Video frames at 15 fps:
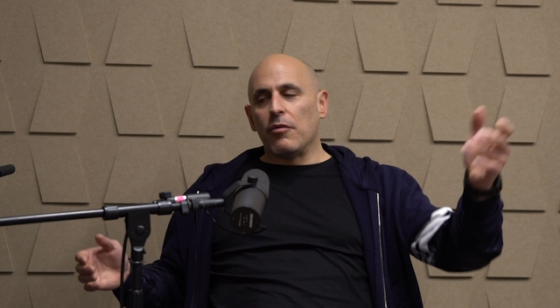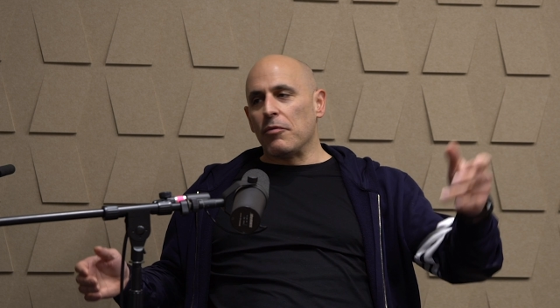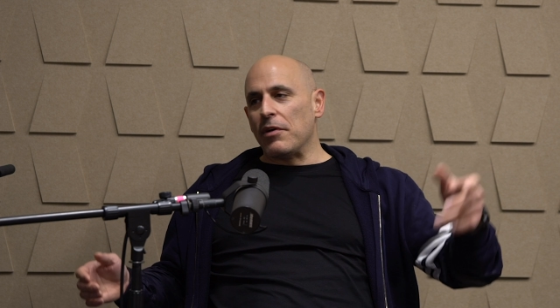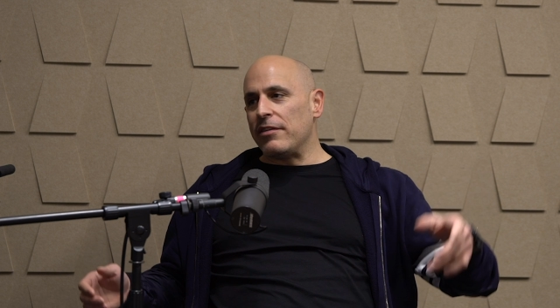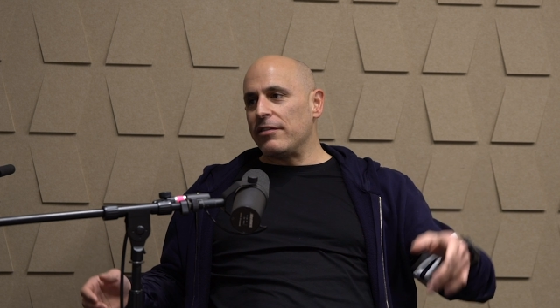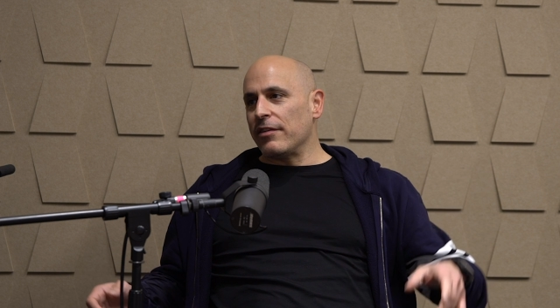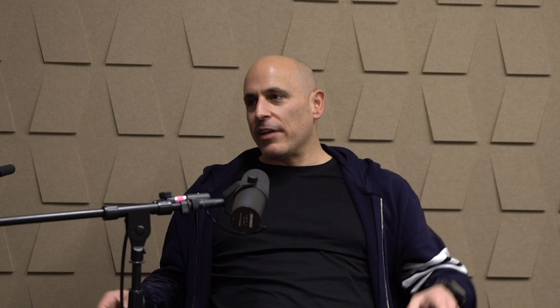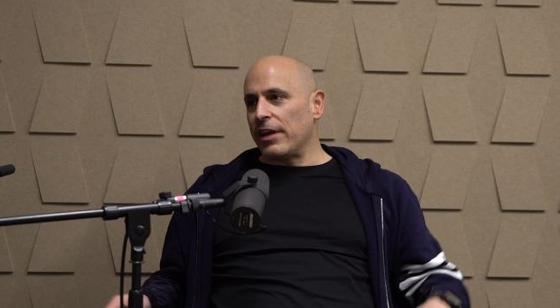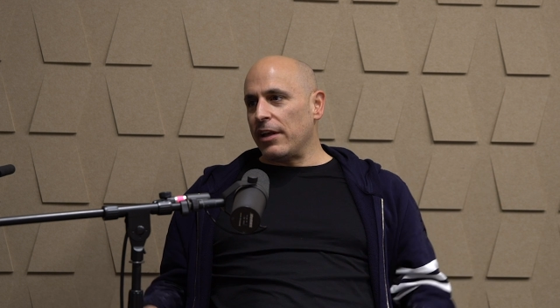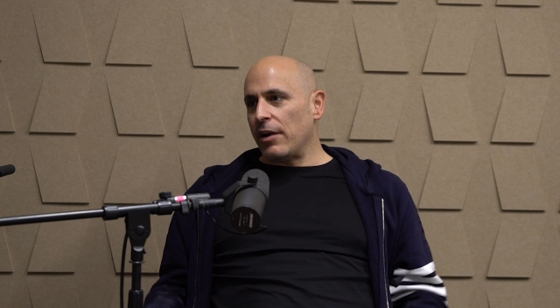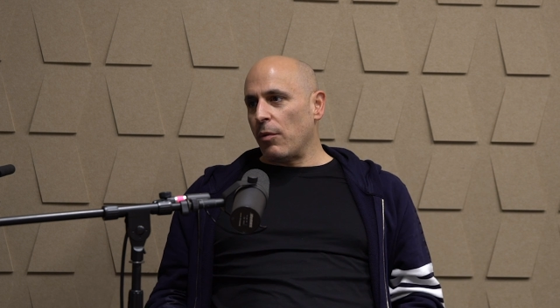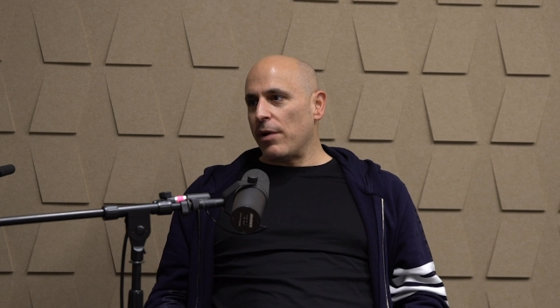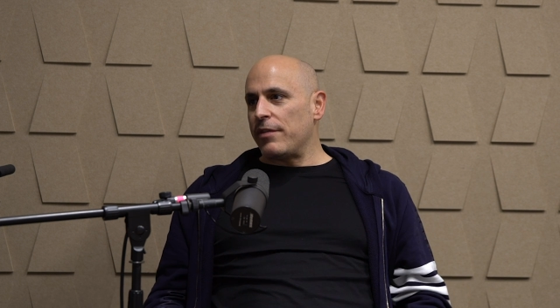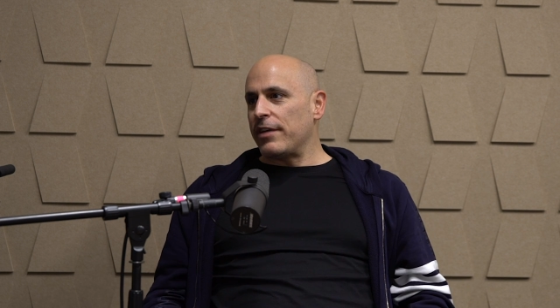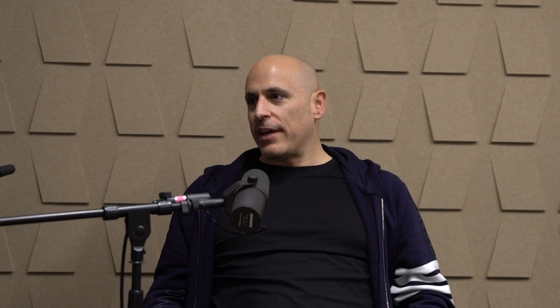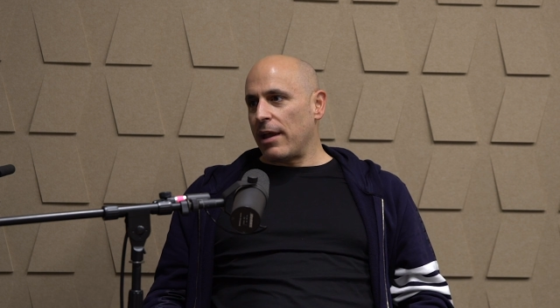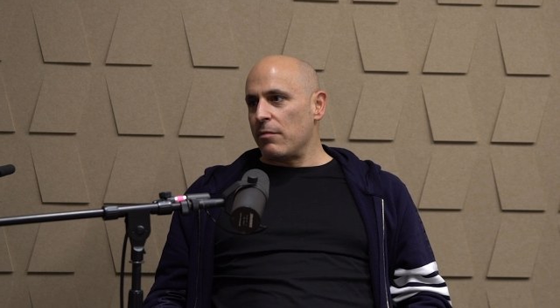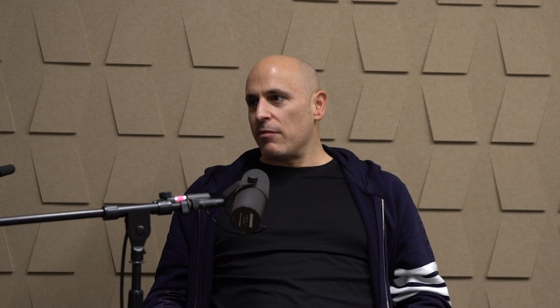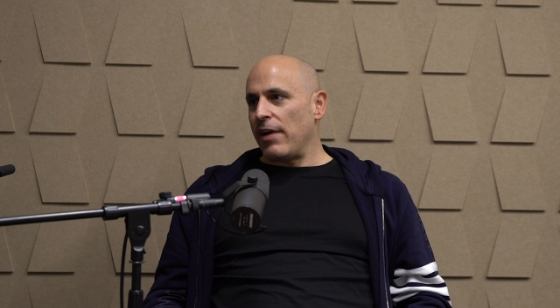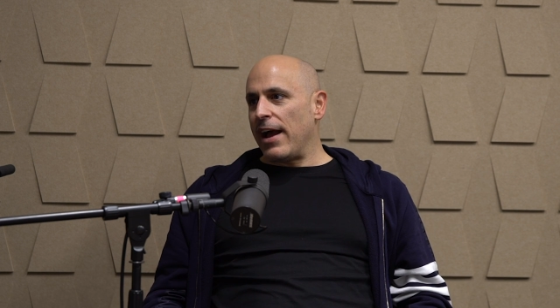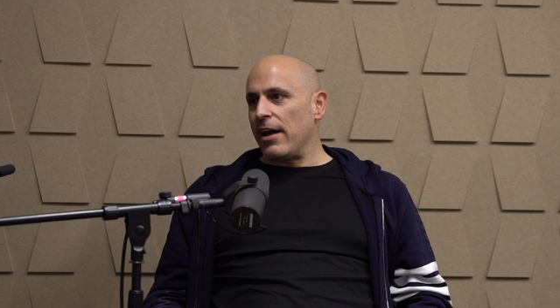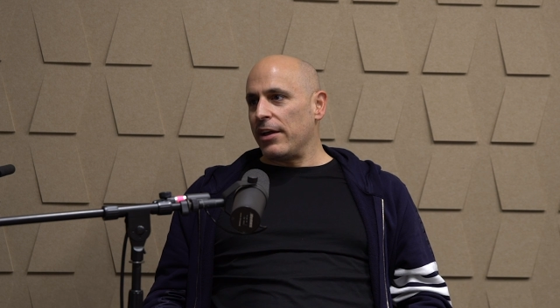recently, you know, went to get
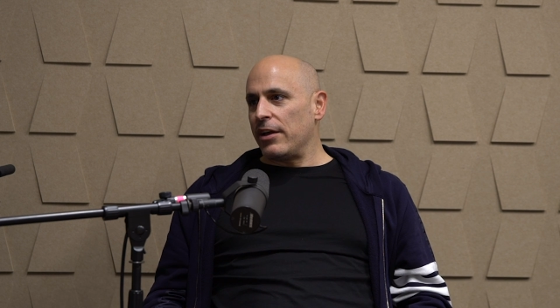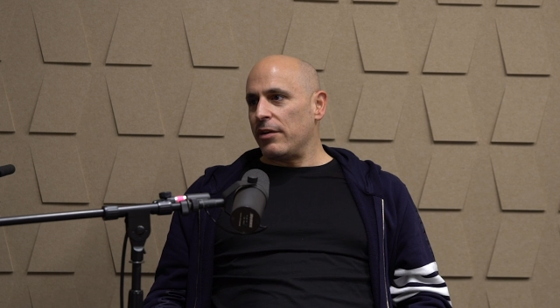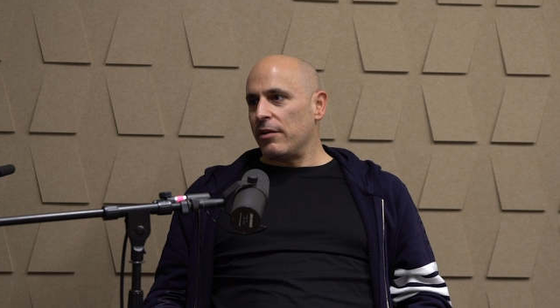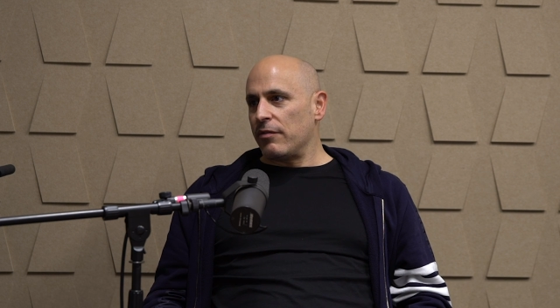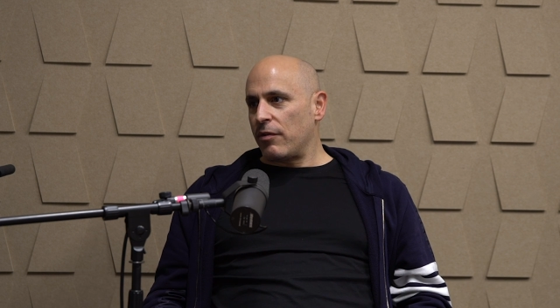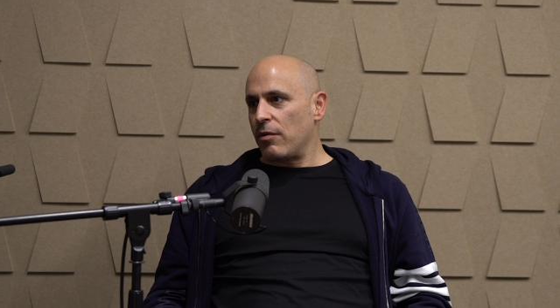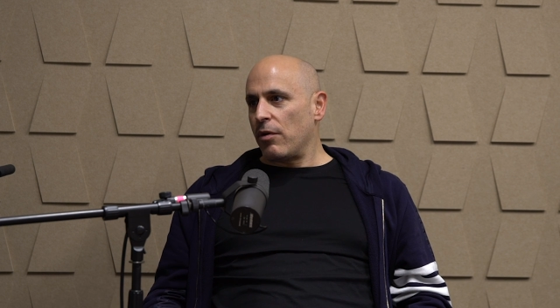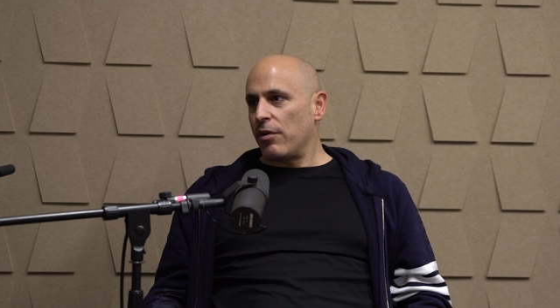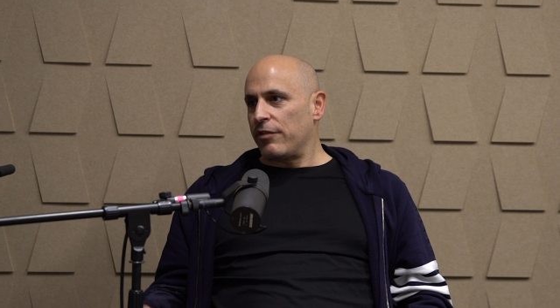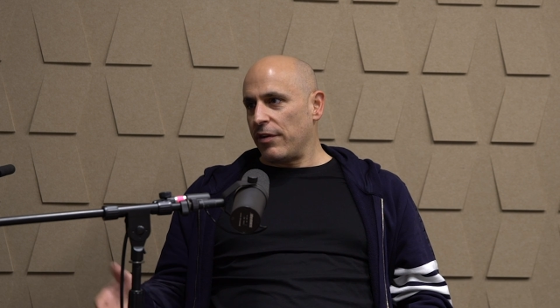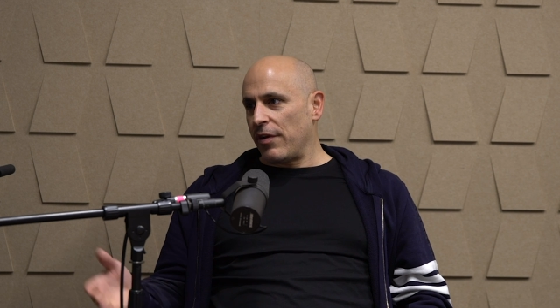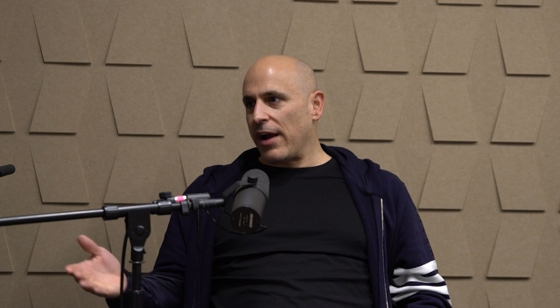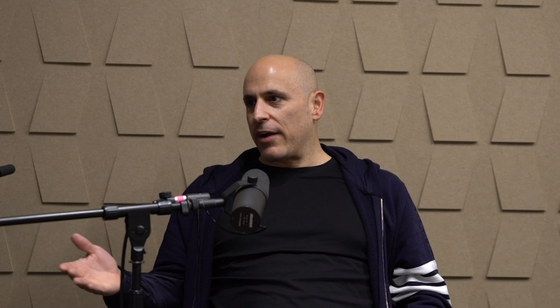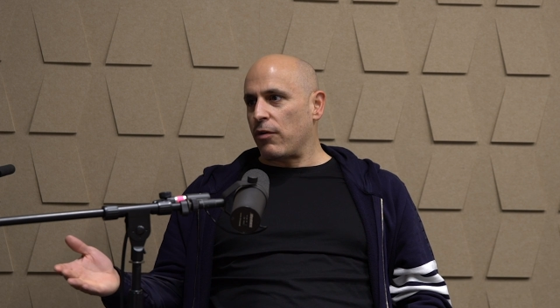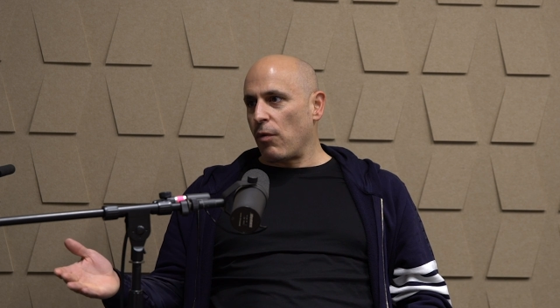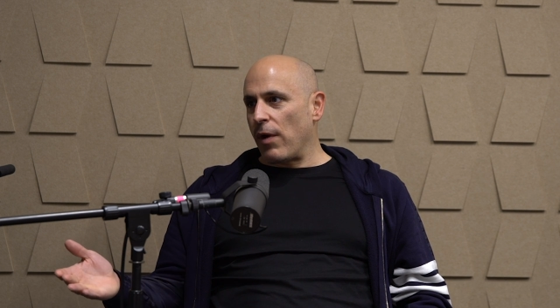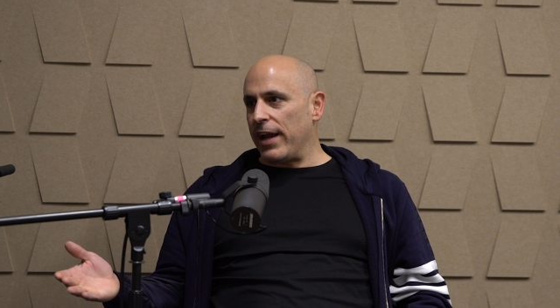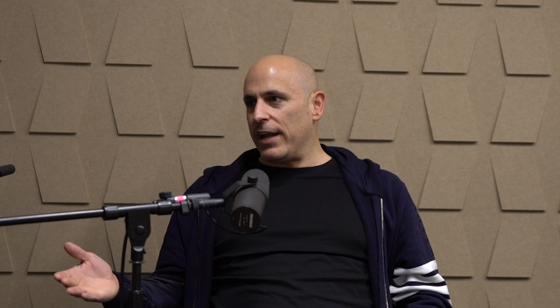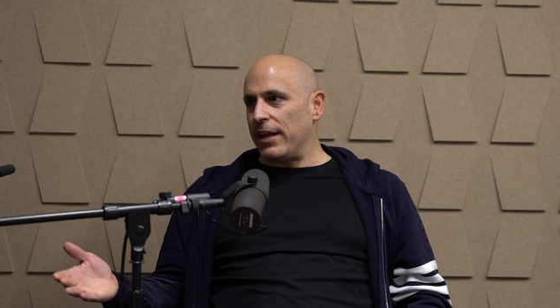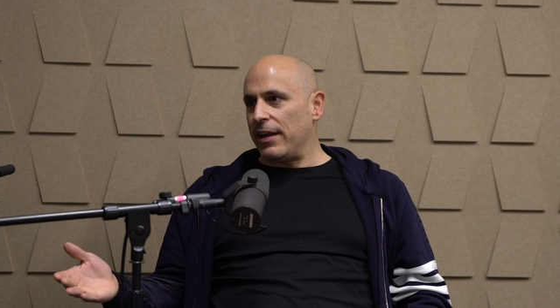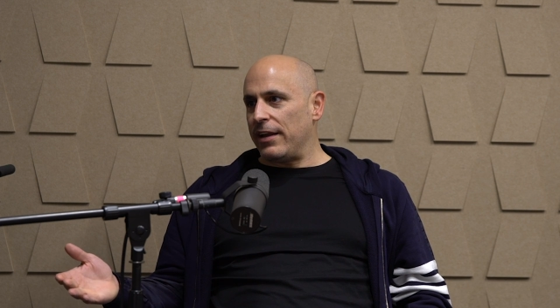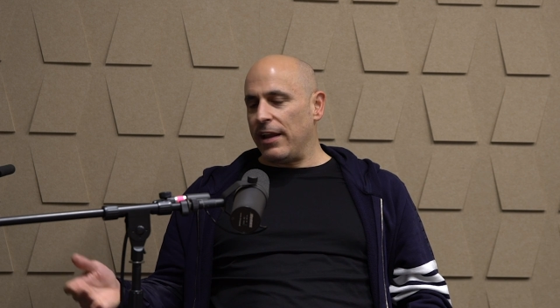them valued, and of course they're not
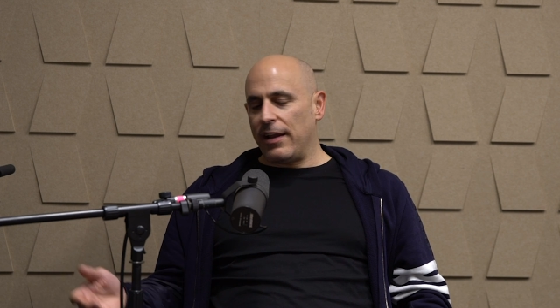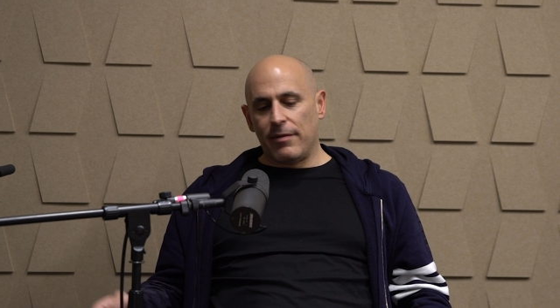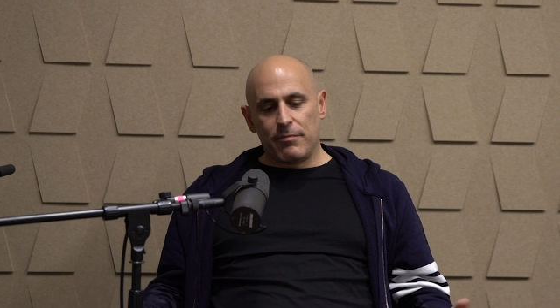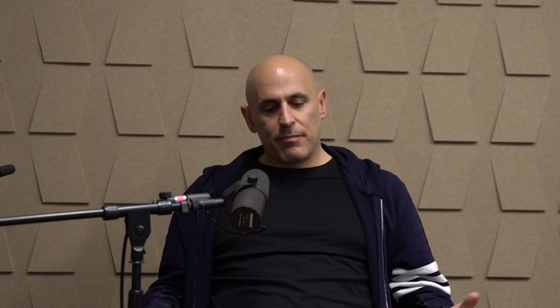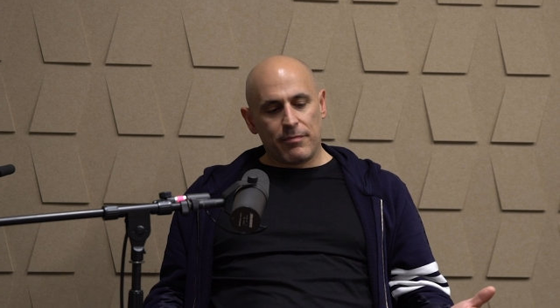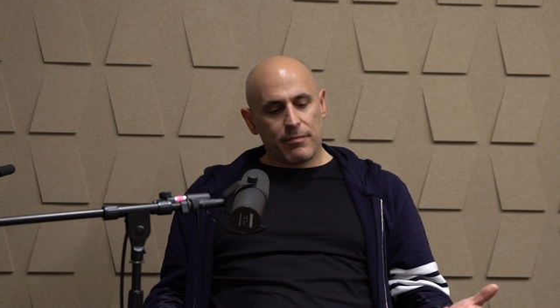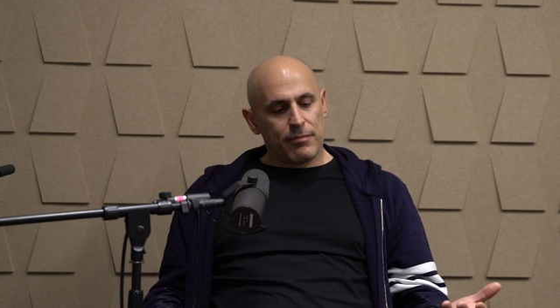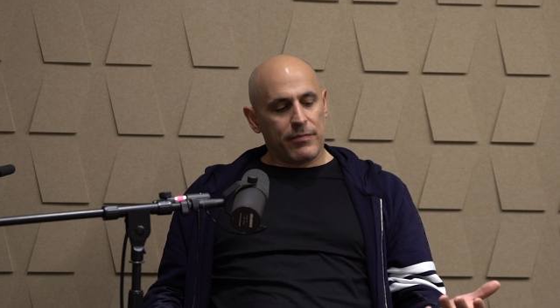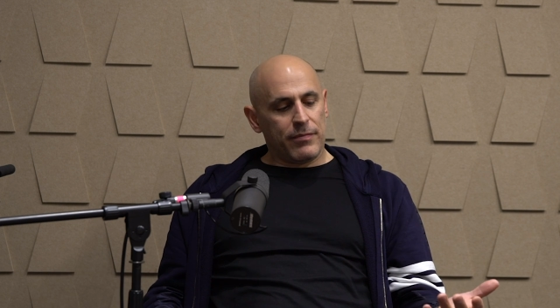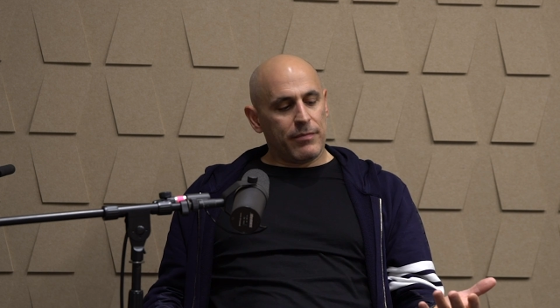graded, and